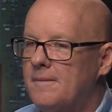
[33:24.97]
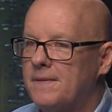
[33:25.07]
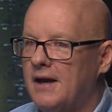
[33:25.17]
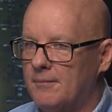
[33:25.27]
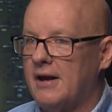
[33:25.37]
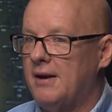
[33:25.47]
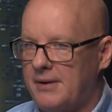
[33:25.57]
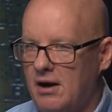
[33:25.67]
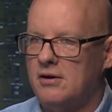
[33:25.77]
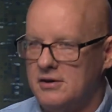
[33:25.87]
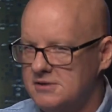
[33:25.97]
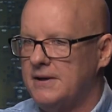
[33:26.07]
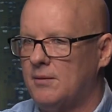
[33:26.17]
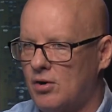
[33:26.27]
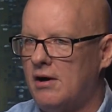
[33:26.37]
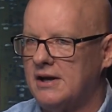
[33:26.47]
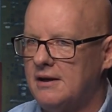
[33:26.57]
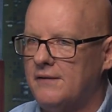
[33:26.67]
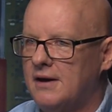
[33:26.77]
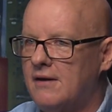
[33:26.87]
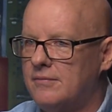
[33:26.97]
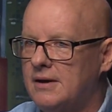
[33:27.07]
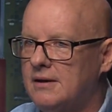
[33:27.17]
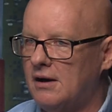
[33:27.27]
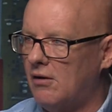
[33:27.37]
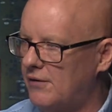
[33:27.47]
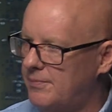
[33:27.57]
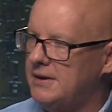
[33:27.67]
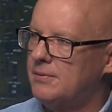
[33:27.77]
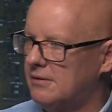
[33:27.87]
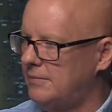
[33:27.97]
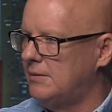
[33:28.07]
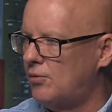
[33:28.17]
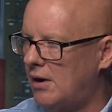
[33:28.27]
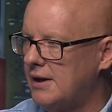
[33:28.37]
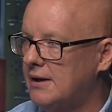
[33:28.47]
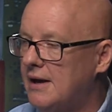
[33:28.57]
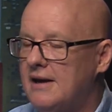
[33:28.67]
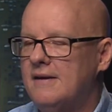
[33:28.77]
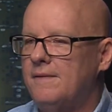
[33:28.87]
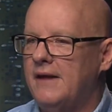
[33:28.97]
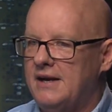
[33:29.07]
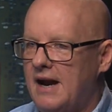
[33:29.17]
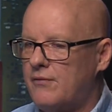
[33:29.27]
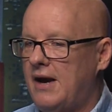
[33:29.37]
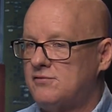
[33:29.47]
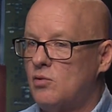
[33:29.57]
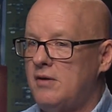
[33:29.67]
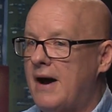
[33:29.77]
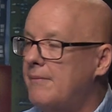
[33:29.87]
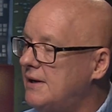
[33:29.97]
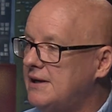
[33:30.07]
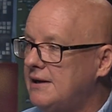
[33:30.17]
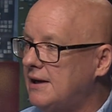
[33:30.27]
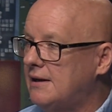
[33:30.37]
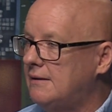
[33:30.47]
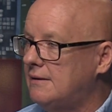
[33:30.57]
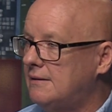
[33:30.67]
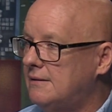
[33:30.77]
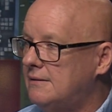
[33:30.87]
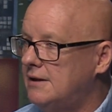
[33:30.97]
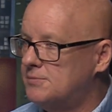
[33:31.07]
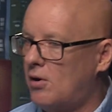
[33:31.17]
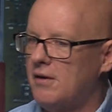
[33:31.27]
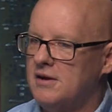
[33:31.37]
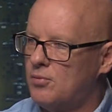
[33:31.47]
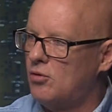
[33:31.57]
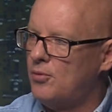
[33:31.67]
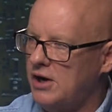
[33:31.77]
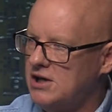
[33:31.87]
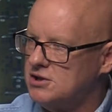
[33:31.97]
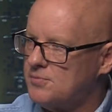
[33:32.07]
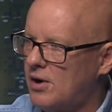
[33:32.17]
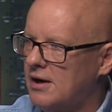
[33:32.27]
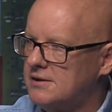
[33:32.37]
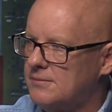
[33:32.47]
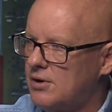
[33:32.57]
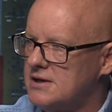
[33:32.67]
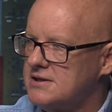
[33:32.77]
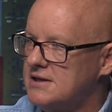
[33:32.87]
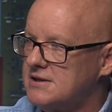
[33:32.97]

and Planned Parenthood is being brought into the government, and all their people are being brought in. They never have to worry about money again. It's part of the appropriations process in